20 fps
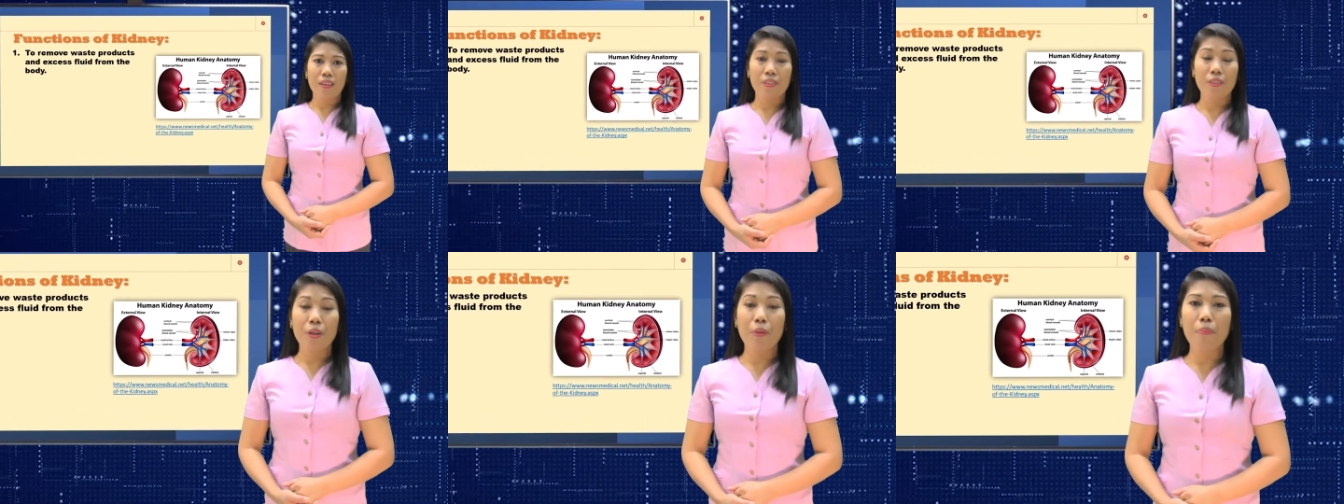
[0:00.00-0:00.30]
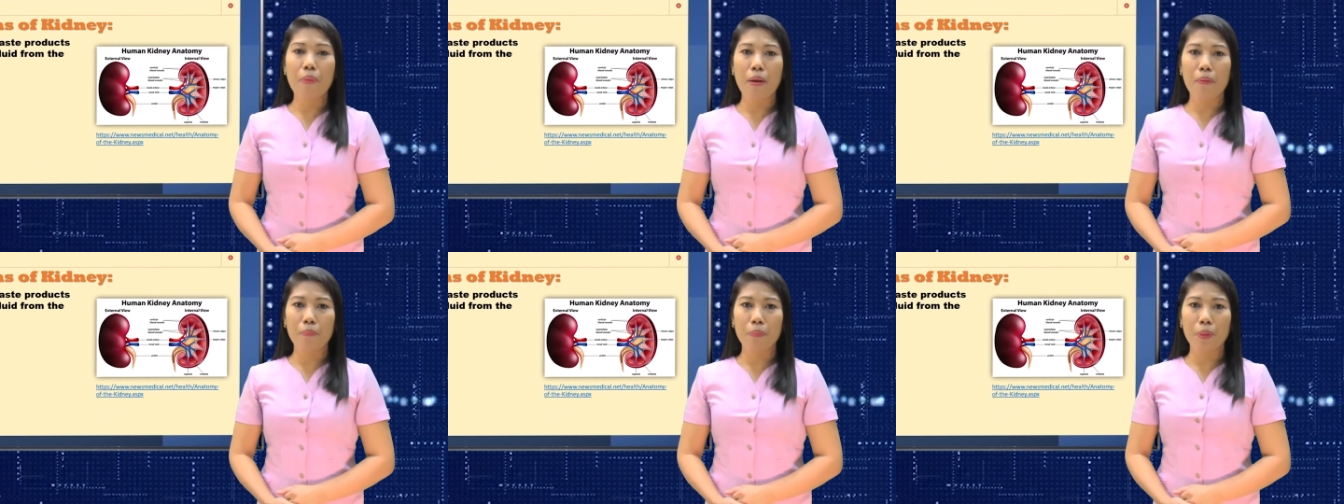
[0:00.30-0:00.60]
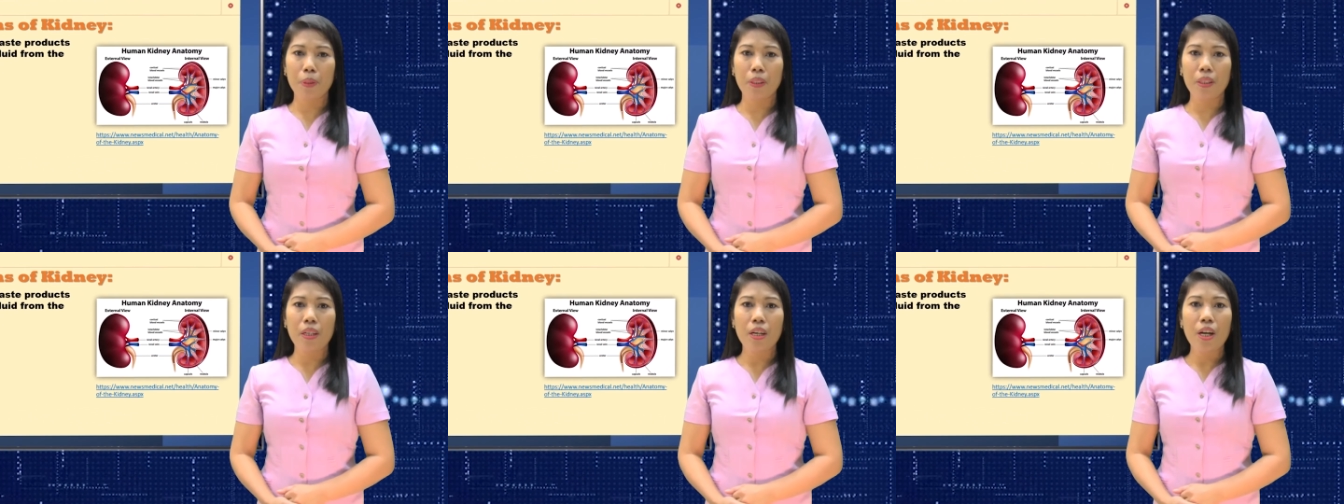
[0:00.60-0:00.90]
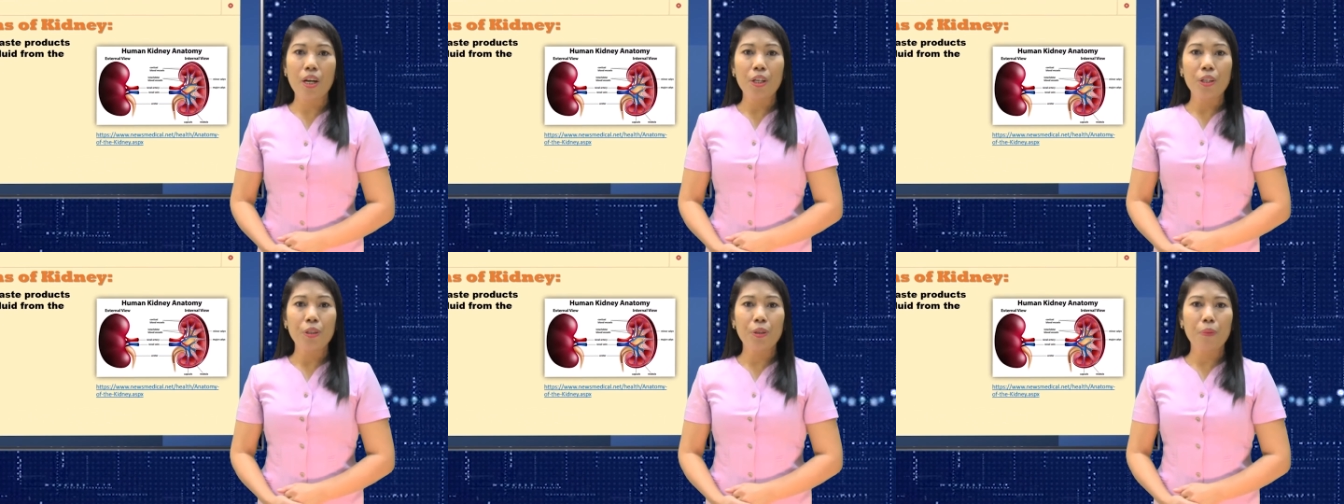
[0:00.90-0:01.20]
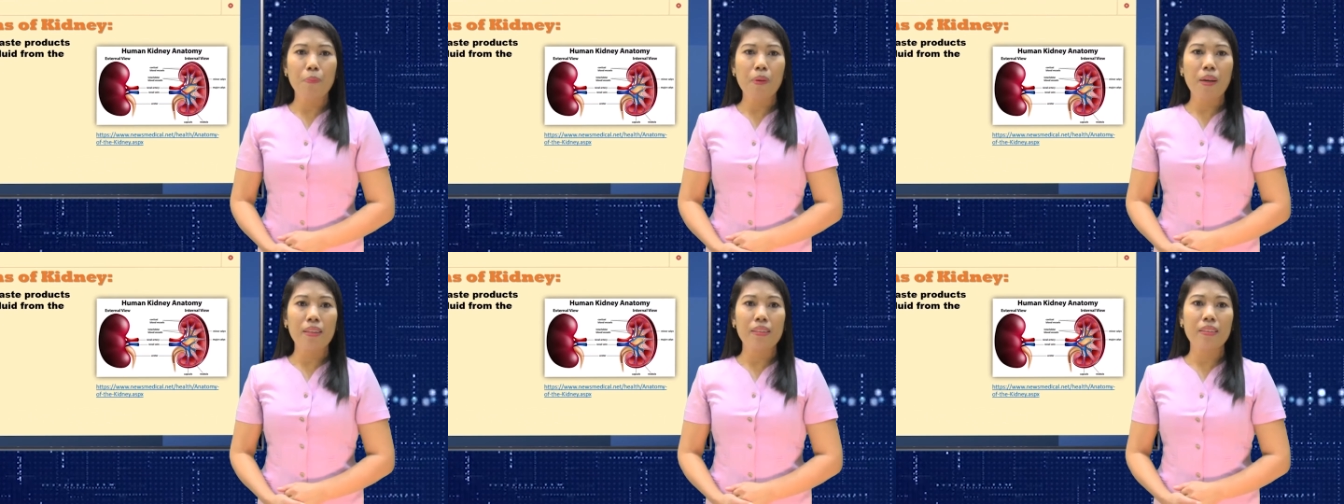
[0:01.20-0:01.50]
Remember,
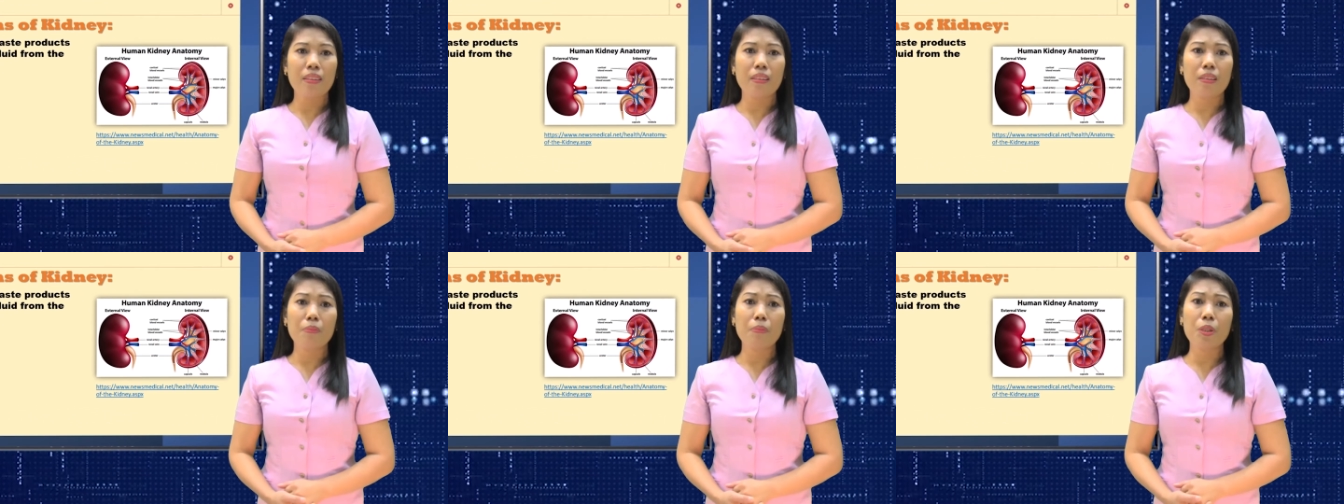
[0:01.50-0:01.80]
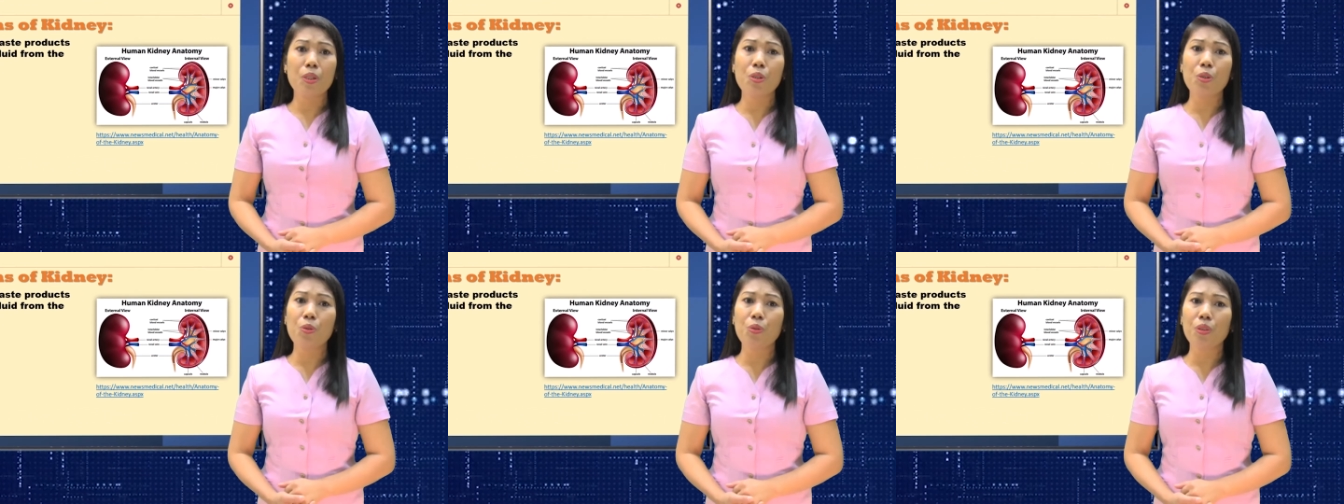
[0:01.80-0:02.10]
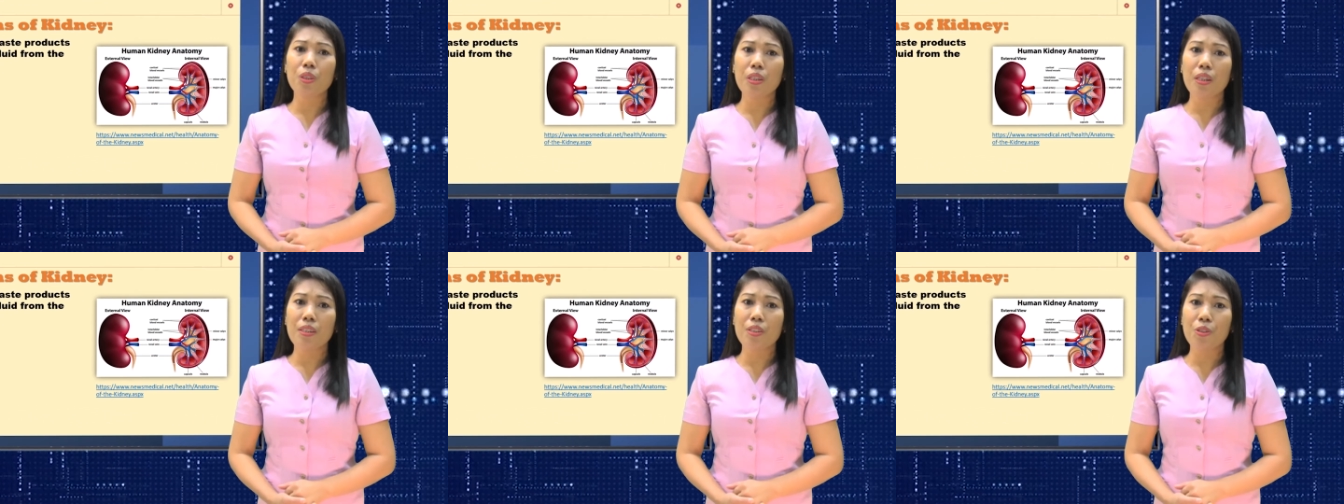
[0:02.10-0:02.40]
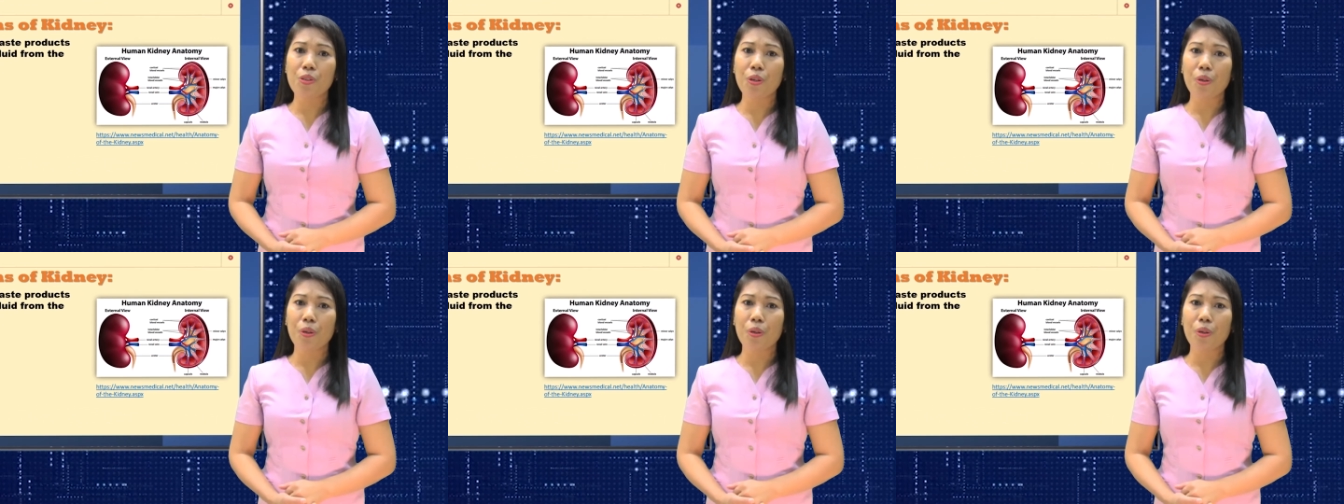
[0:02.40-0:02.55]
your blood delivers nutrients